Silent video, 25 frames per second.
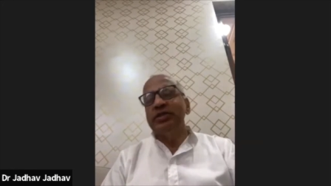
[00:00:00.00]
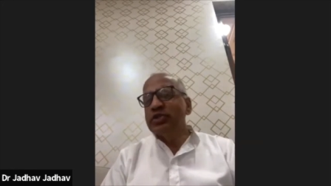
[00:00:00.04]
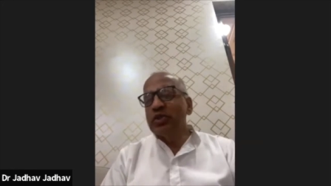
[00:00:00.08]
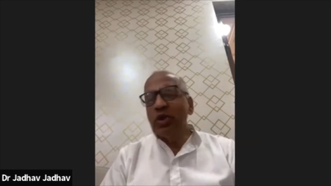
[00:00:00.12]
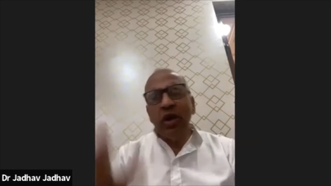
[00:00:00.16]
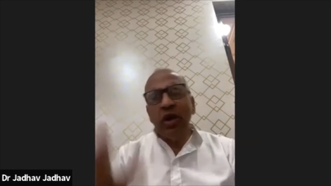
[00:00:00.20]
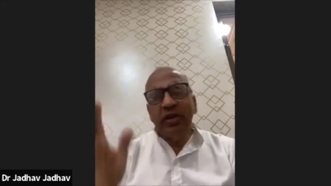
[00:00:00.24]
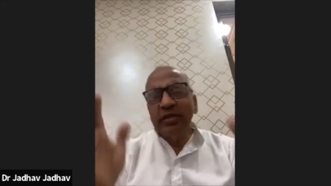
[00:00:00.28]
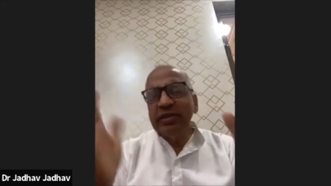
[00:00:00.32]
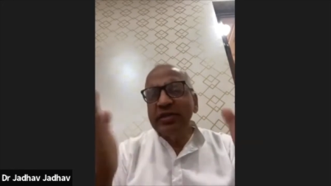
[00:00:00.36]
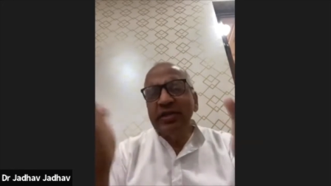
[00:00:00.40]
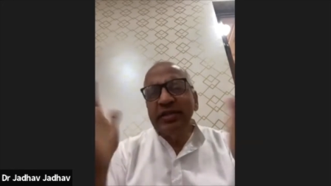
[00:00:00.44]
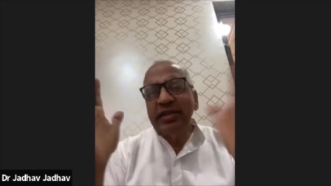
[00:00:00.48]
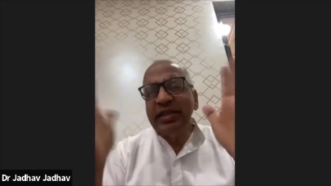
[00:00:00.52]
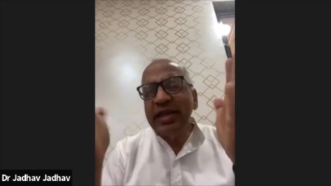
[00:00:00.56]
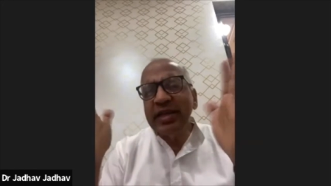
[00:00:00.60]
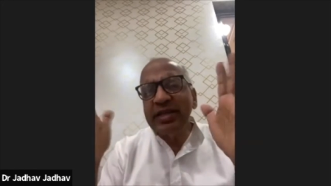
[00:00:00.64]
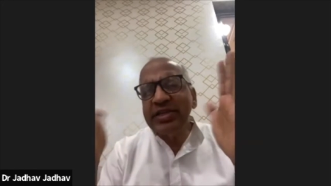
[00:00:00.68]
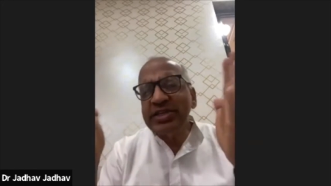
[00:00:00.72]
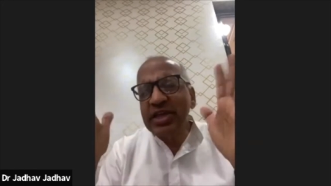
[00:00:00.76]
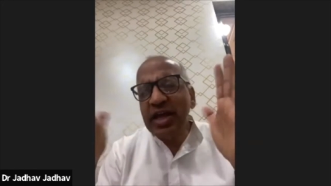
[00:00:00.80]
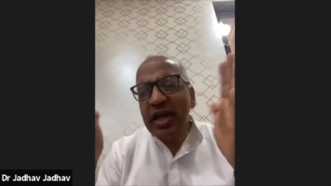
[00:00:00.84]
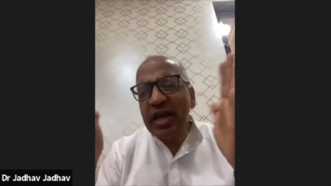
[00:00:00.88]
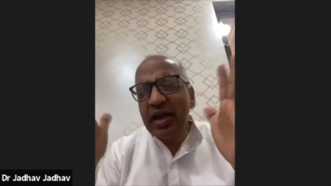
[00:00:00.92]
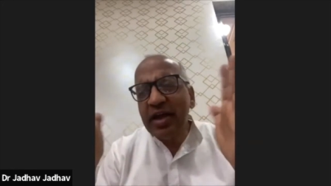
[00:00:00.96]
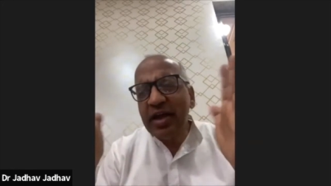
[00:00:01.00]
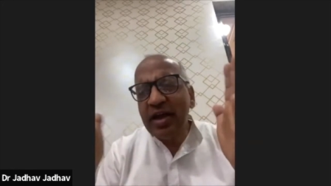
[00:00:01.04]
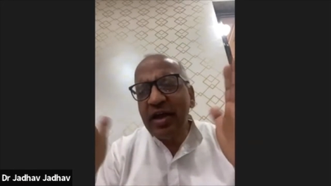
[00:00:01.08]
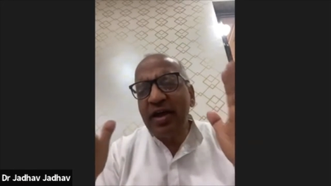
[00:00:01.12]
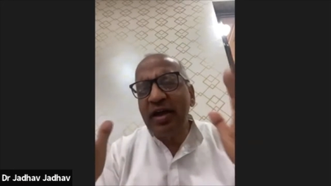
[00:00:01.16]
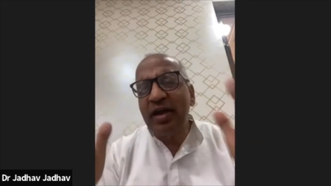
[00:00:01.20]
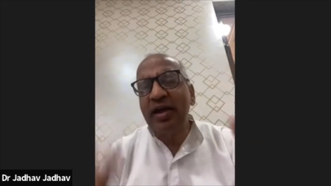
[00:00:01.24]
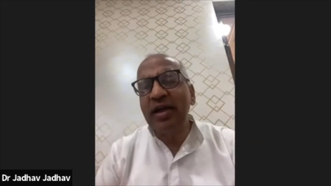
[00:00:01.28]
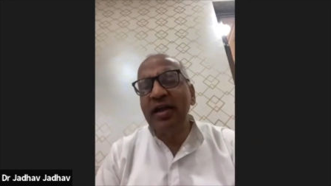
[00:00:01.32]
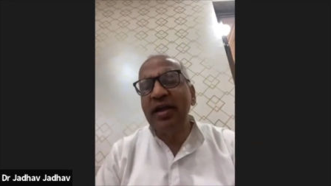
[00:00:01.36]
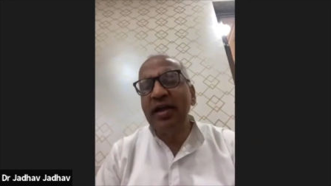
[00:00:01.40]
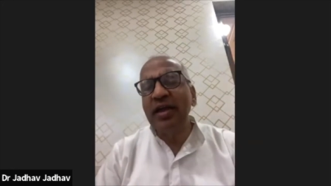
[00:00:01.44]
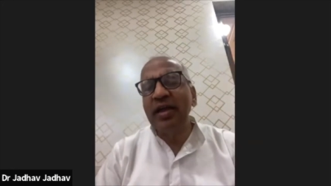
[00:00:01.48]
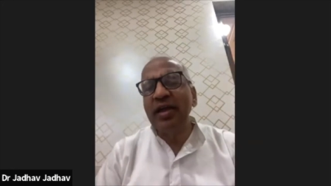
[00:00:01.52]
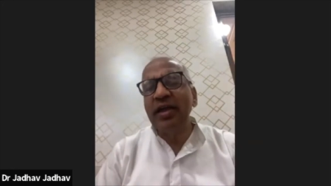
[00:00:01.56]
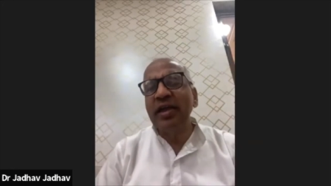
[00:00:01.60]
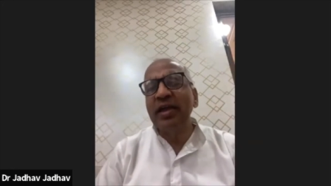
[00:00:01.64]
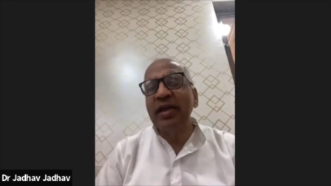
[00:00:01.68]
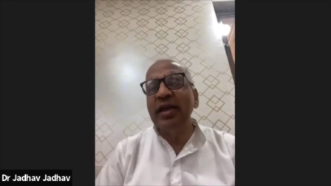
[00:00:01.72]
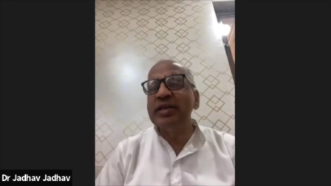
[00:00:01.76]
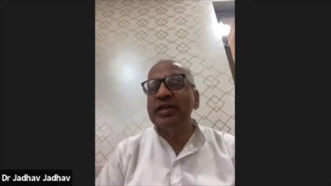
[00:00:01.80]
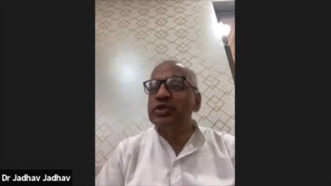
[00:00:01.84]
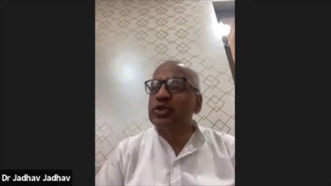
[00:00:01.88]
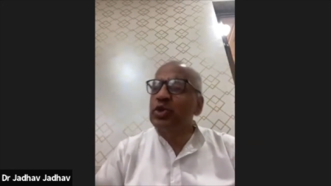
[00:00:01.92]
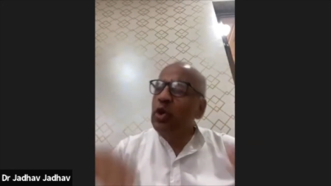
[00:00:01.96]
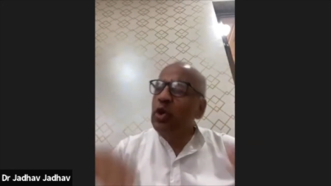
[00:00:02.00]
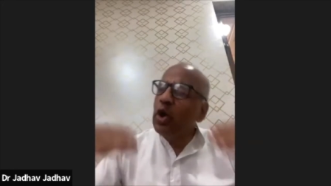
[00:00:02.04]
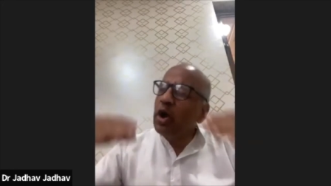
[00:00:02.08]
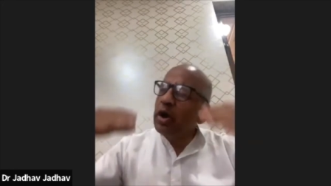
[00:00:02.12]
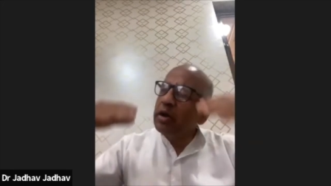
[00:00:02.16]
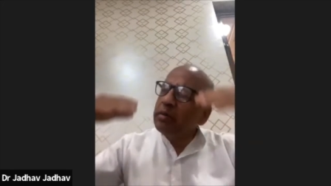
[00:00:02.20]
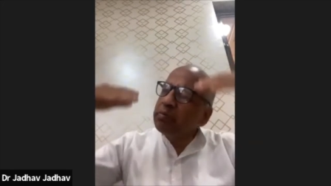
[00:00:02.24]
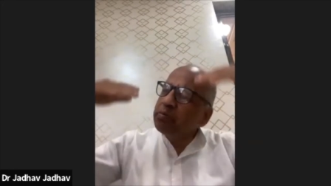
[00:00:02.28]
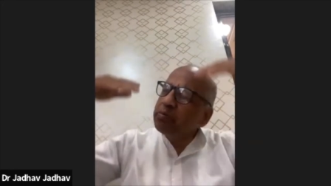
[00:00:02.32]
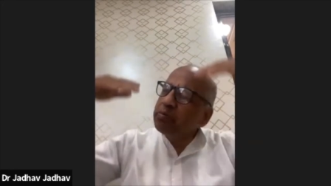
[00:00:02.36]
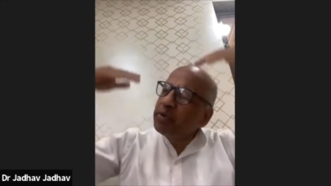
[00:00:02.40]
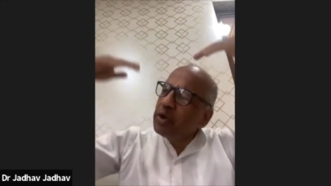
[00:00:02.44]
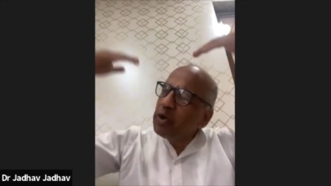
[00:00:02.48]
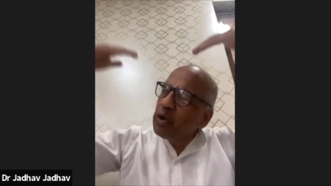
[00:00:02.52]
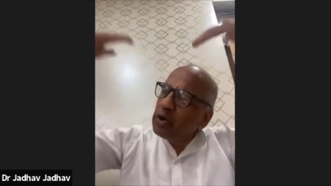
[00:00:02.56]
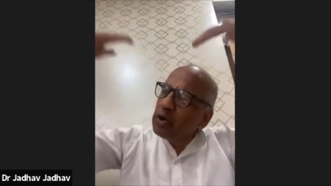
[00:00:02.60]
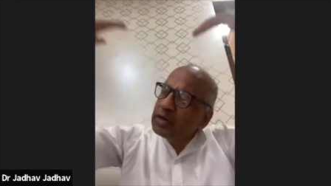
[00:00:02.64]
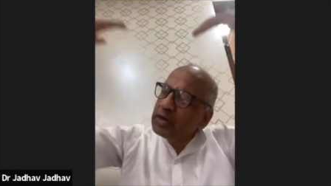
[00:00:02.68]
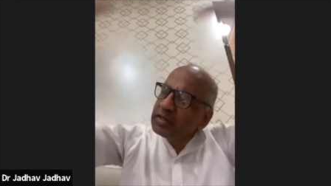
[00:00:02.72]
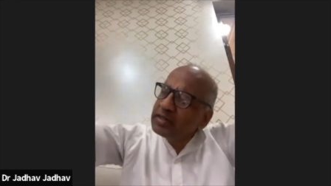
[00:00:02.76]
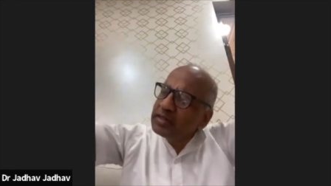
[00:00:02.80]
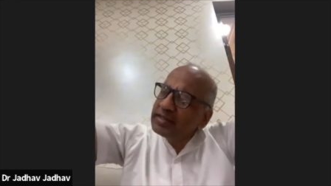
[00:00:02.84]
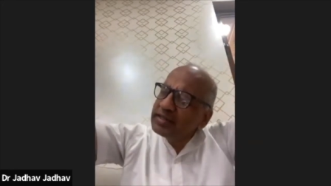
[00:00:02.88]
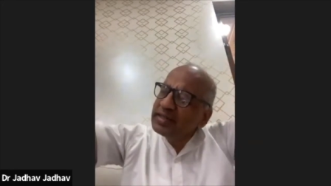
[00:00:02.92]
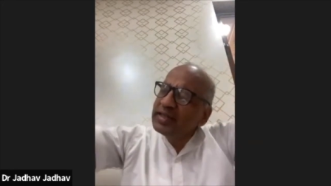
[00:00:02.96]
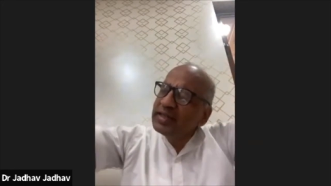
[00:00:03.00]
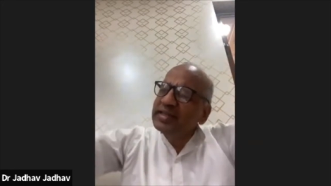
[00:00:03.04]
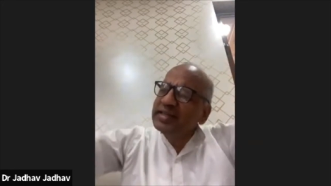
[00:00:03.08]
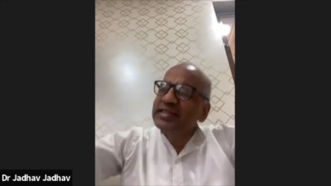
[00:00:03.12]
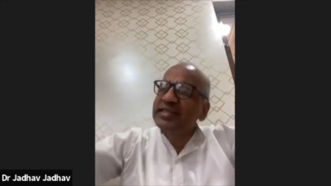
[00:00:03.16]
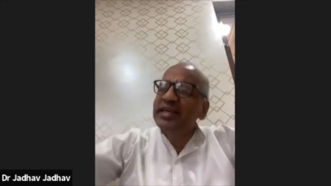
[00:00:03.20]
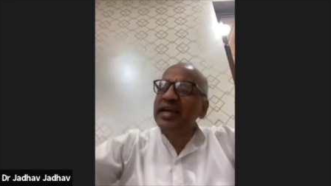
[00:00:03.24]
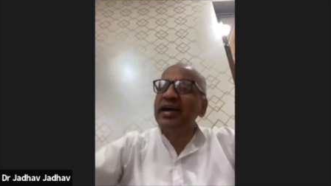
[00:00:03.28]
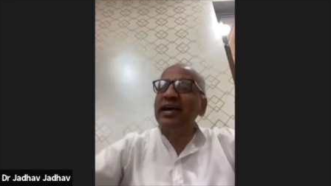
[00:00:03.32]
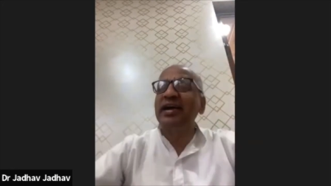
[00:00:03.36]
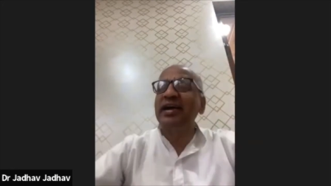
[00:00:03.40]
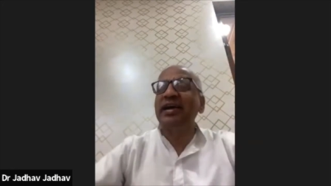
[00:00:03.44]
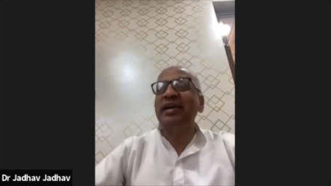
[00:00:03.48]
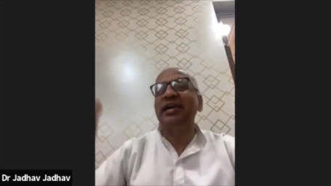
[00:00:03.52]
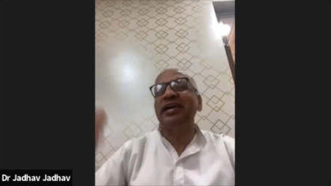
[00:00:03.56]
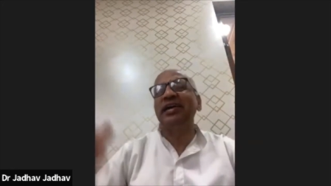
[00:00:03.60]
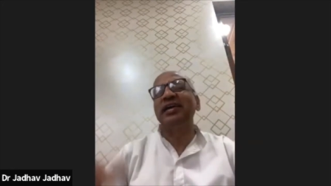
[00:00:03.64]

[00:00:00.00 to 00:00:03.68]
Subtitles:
not titiksha. He has gone beyond titiksha.